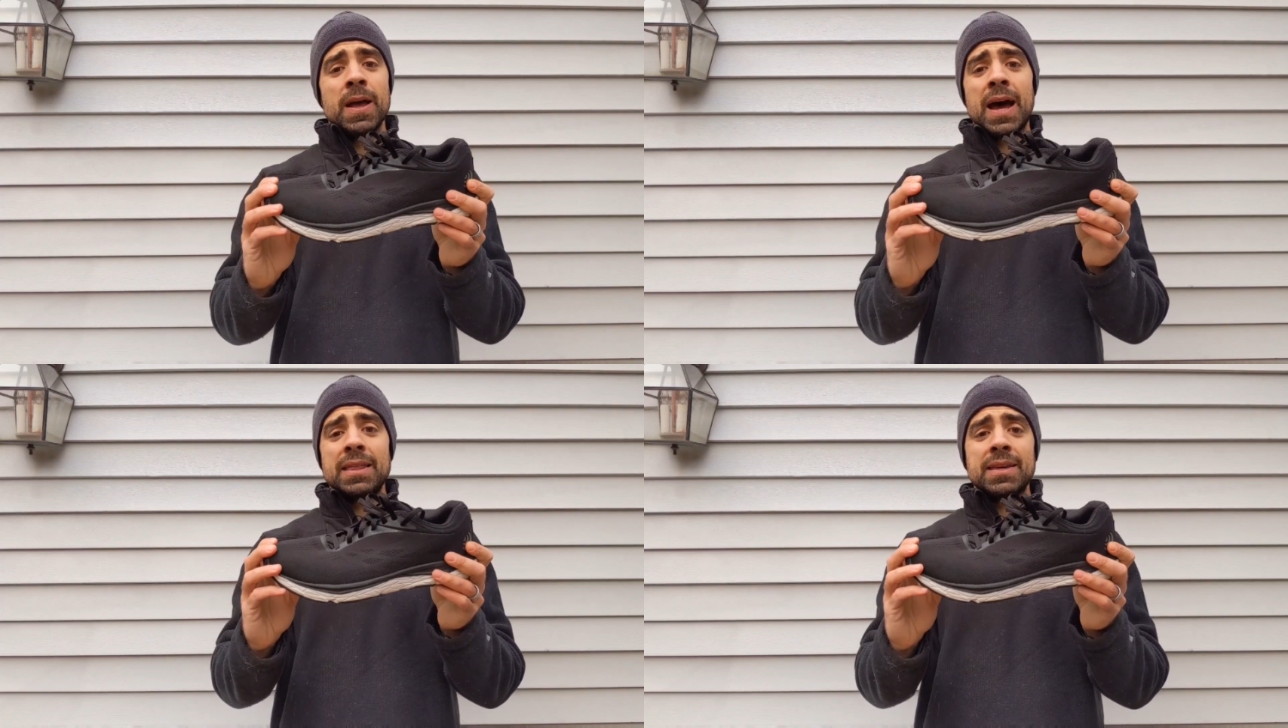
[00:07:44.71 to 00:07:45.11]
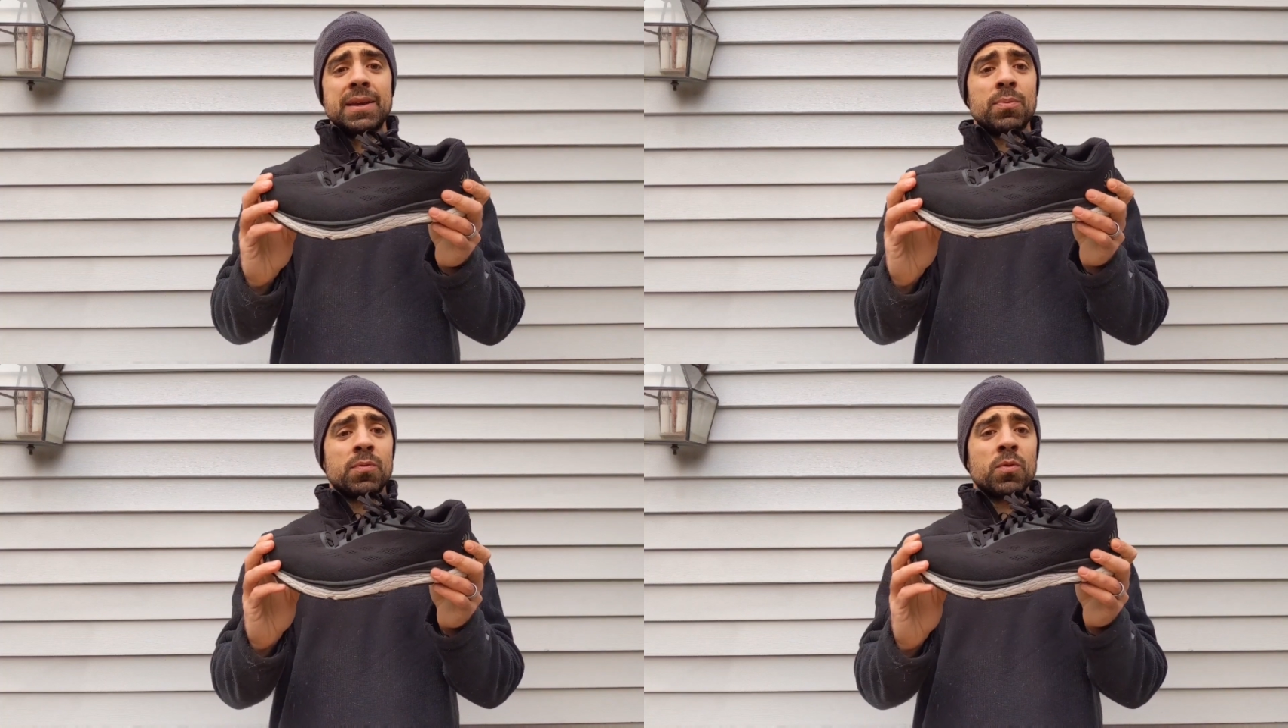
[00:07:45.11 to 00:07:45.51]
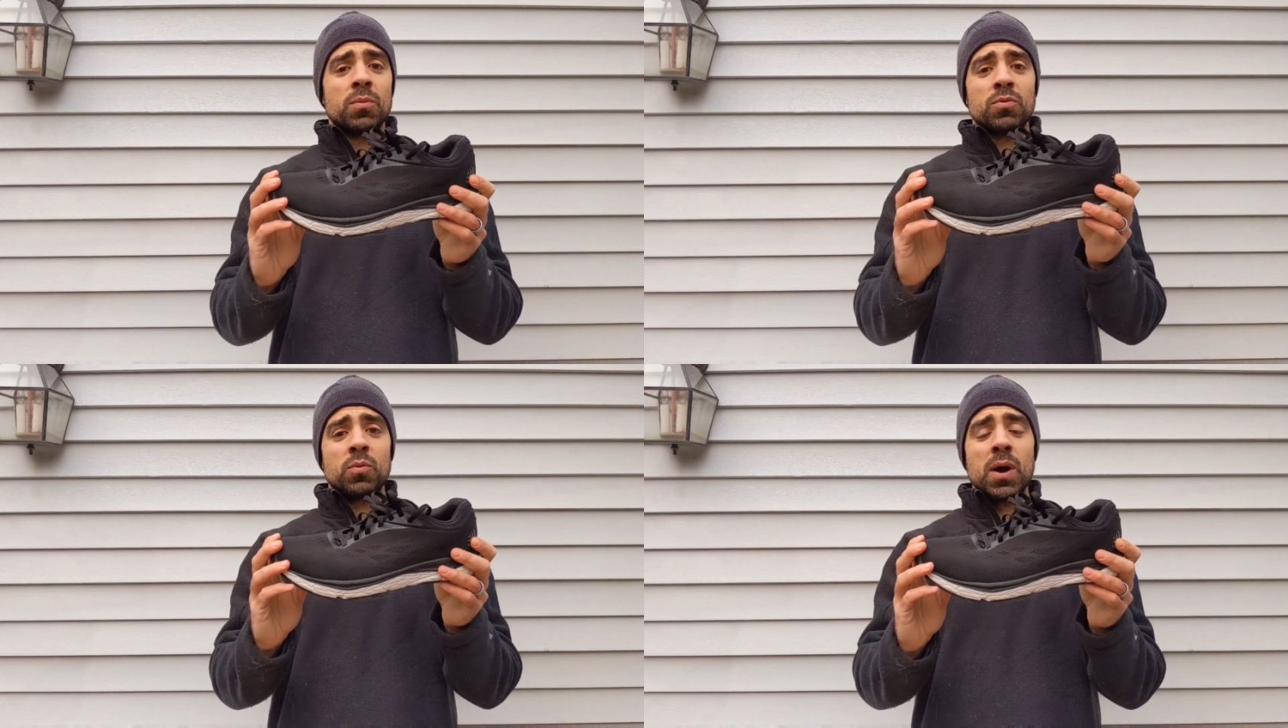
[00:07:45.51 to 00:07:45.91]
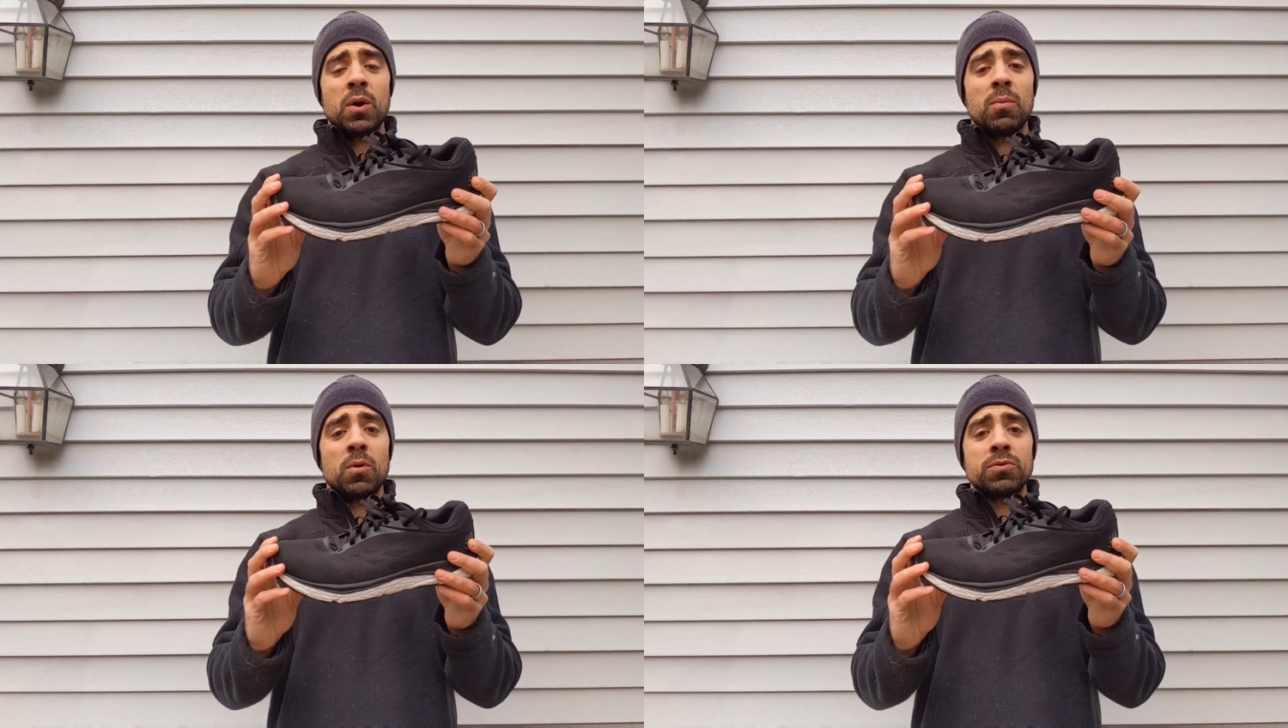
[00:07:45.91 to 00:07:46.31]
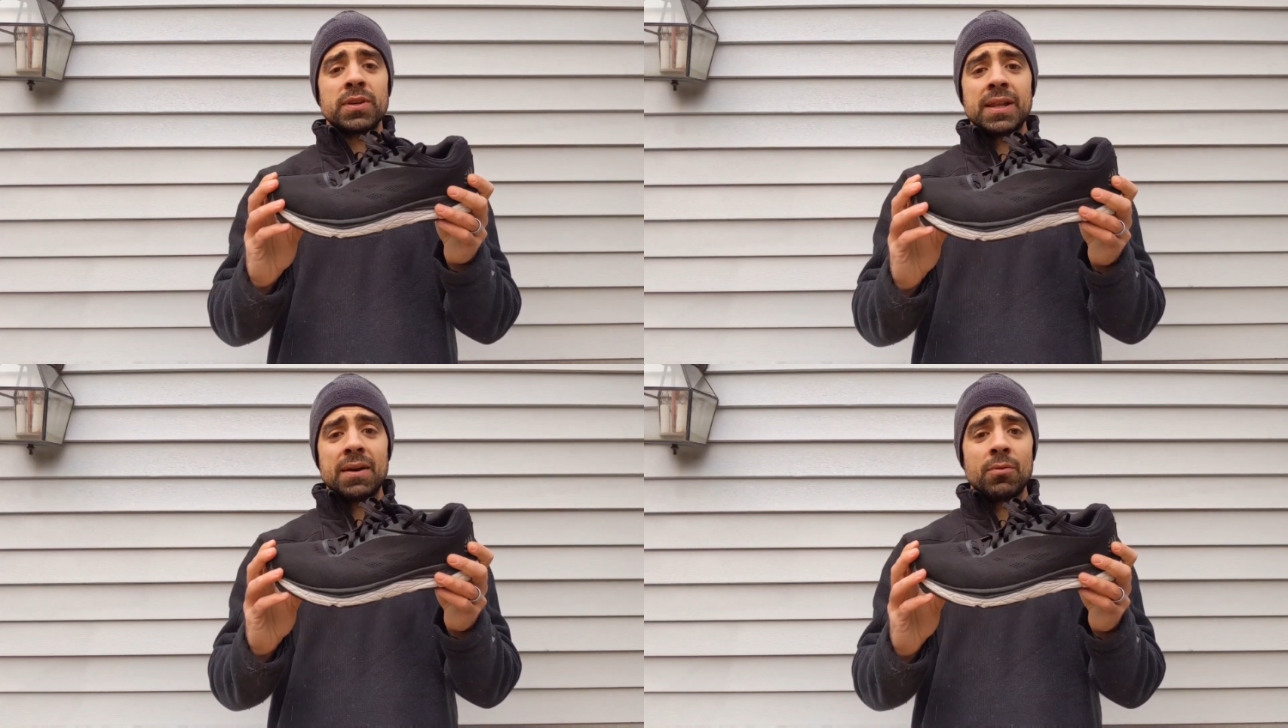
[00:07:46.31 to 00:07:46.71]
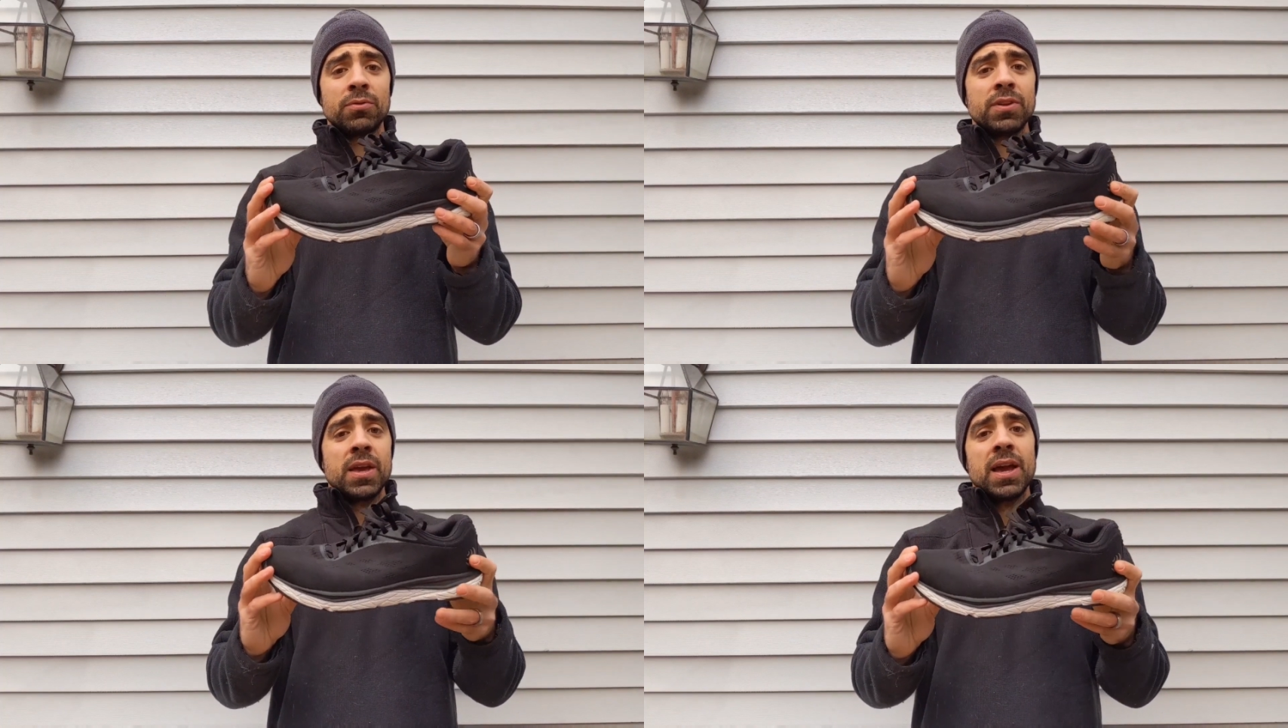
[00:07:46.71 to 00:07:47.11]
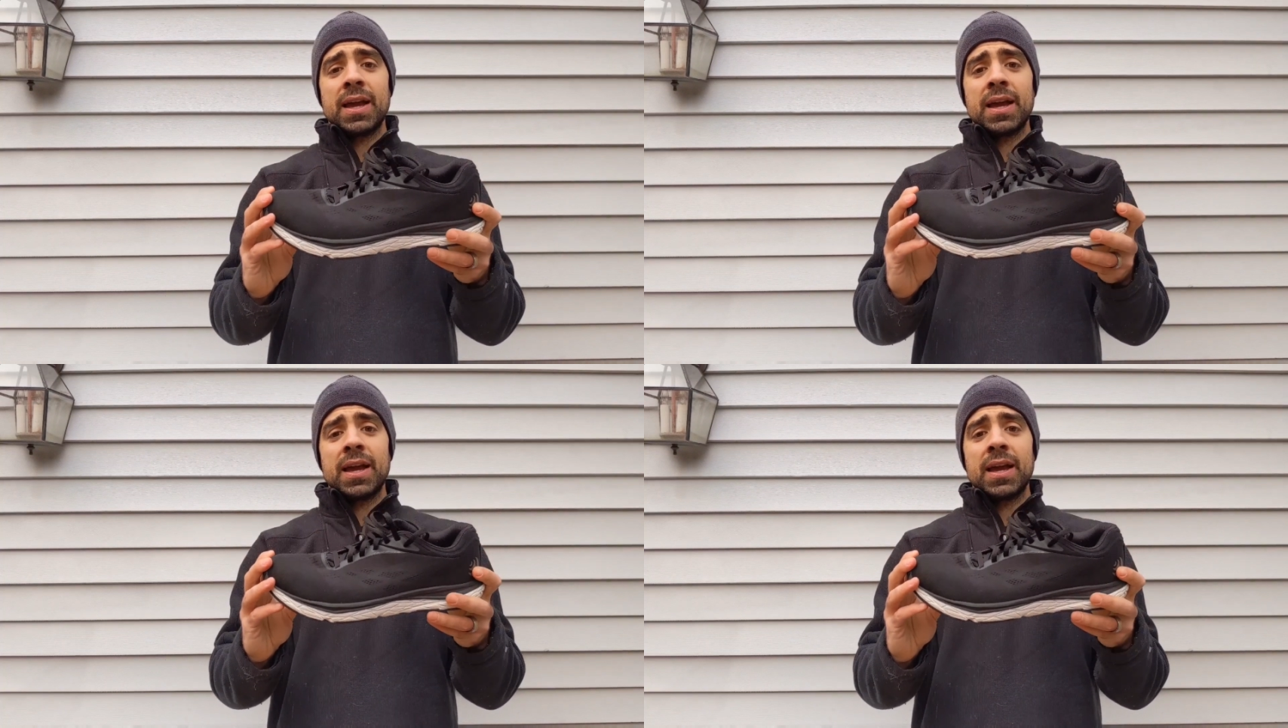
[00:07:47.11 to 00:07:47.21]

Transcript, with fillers: I think it performs well on multi-levels.